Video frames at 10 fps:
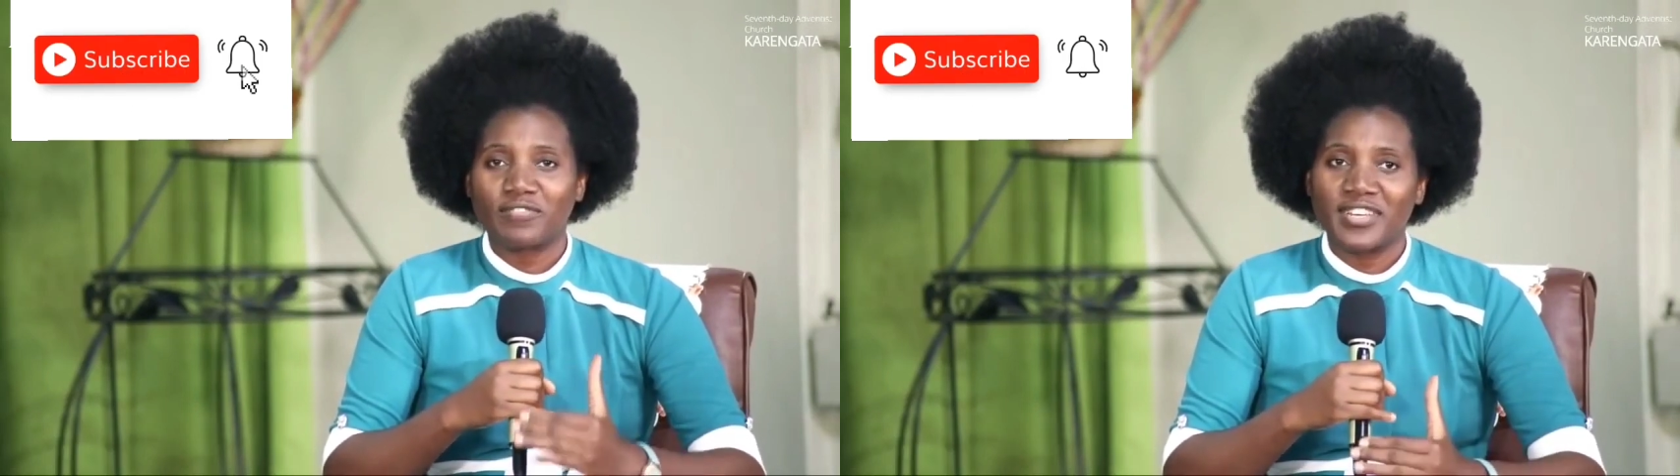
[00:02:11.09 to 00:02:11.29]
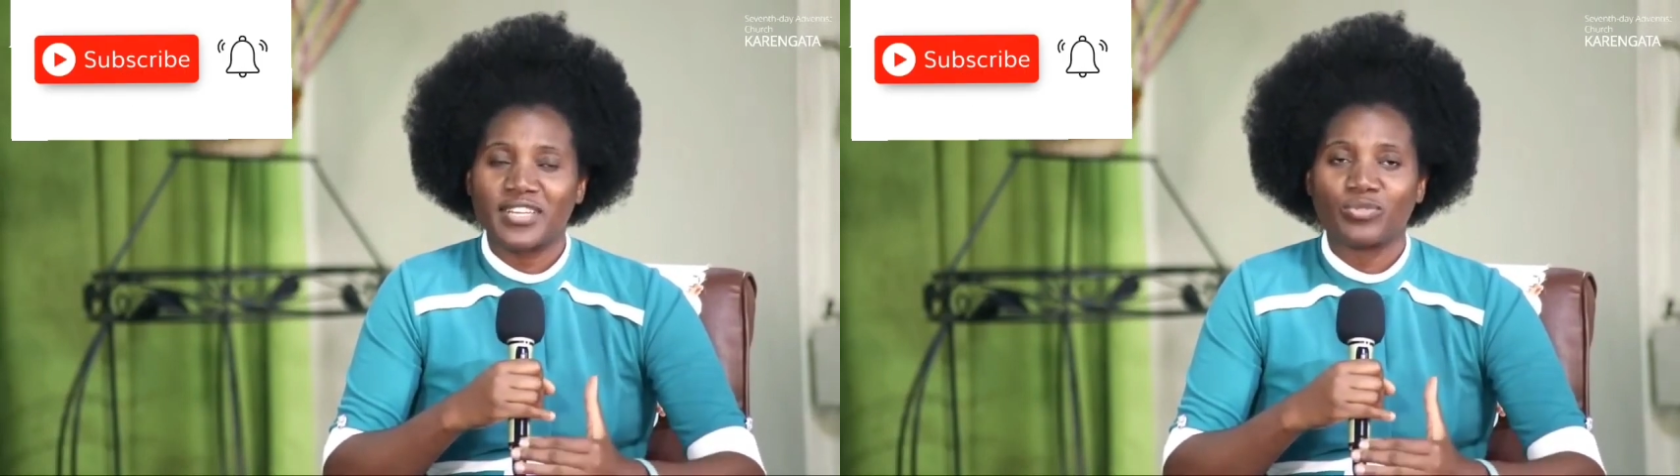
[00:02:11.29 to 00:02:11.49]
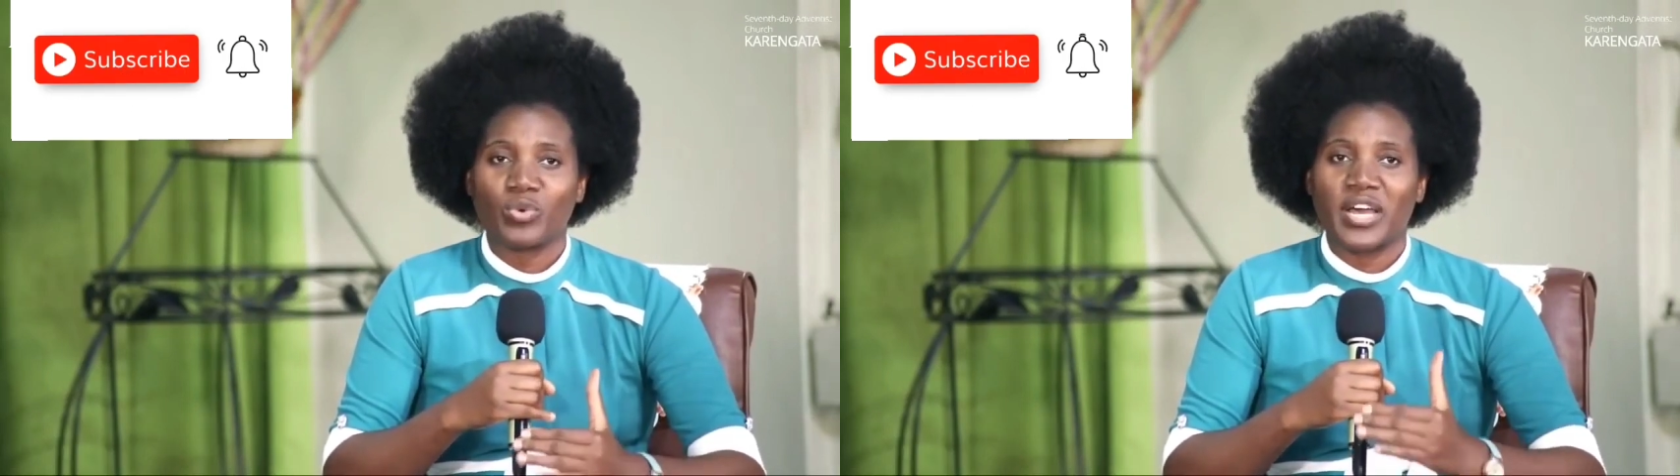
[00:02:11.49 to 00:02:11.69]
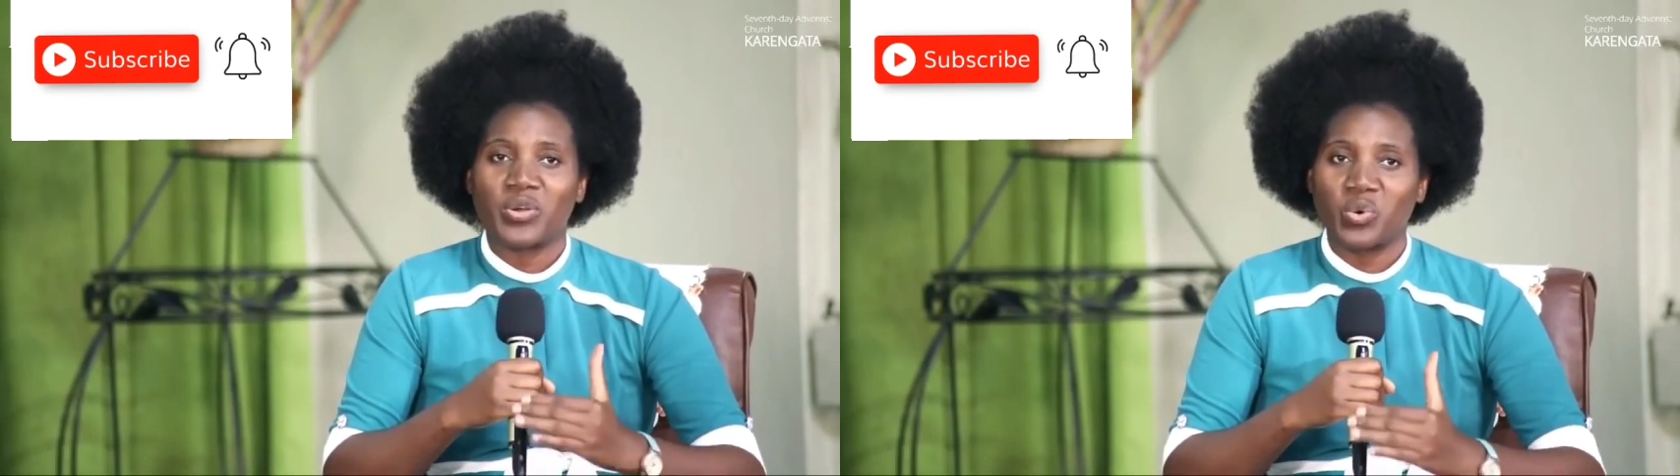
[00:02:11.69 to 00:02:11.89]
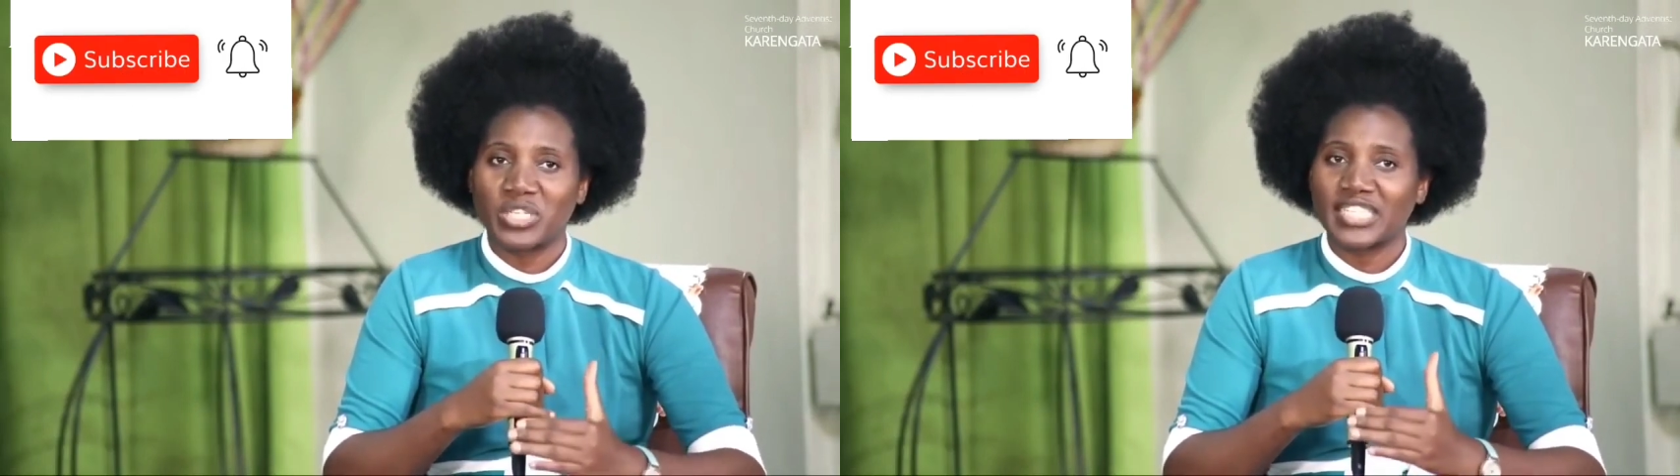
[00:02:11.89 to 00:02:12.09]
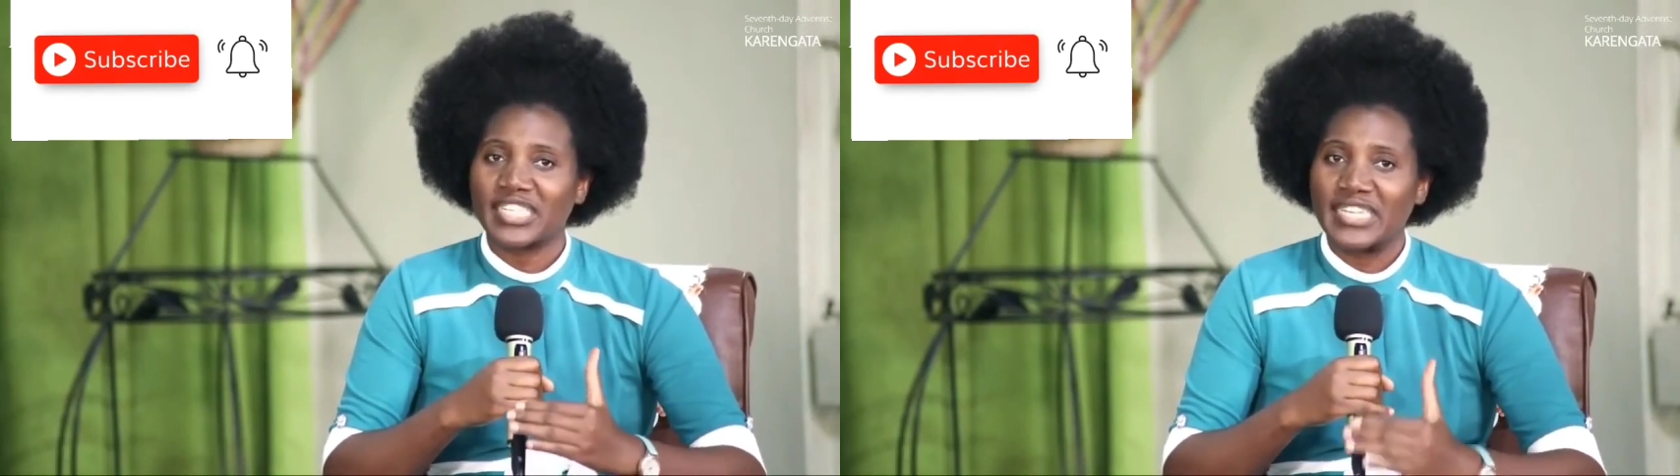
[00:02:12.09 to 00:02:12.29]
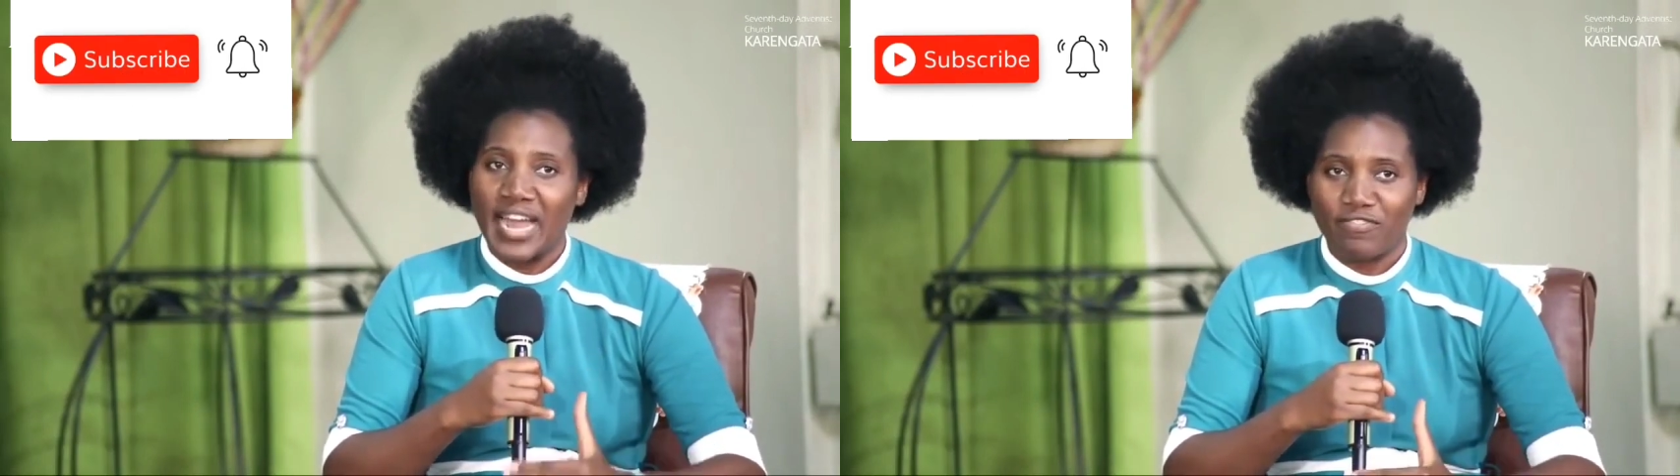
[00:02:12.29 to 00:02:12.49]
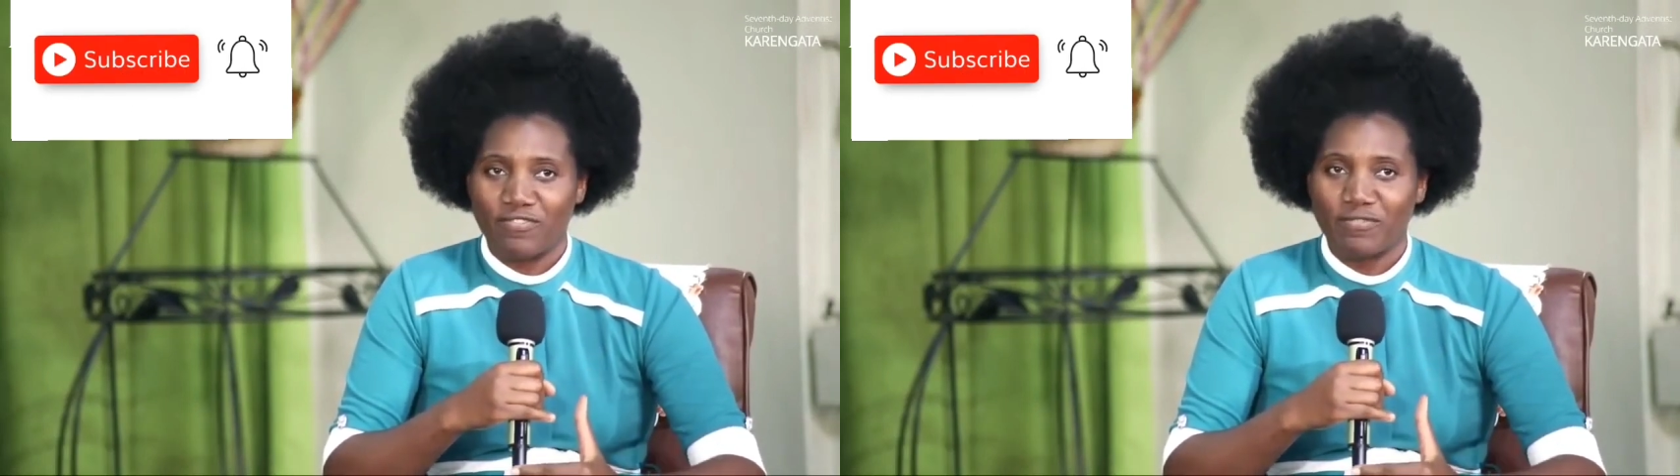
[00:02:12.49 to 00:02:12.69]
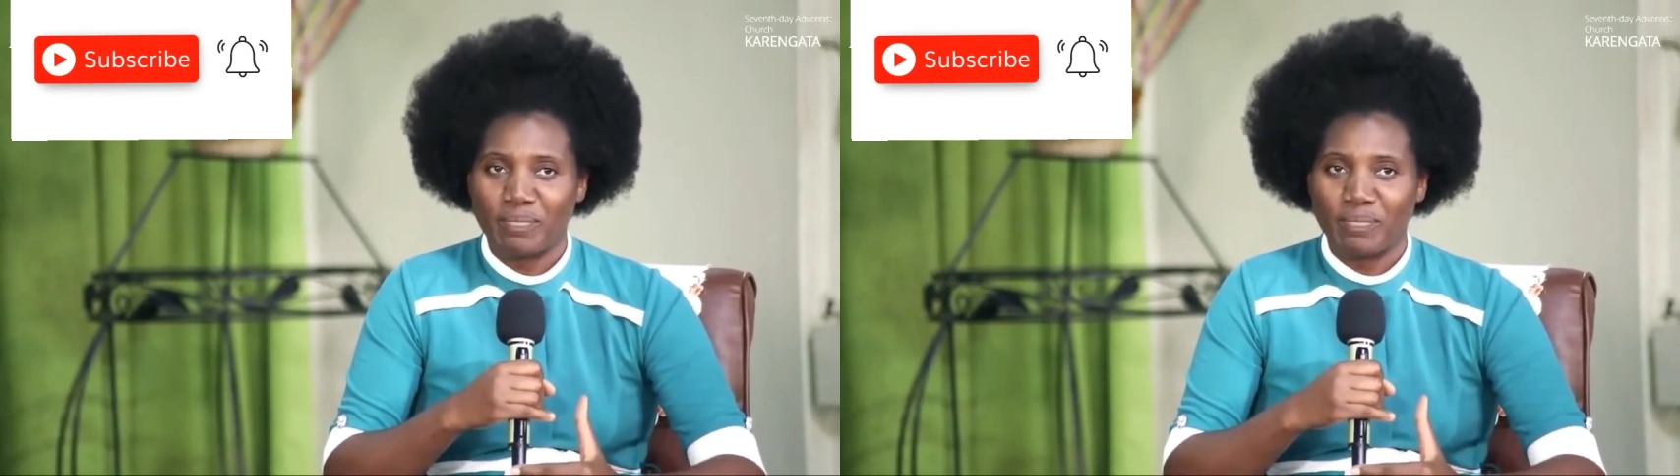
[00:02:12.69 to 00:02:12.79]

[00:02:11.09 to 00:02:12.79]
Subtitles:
fig leaves were not enough,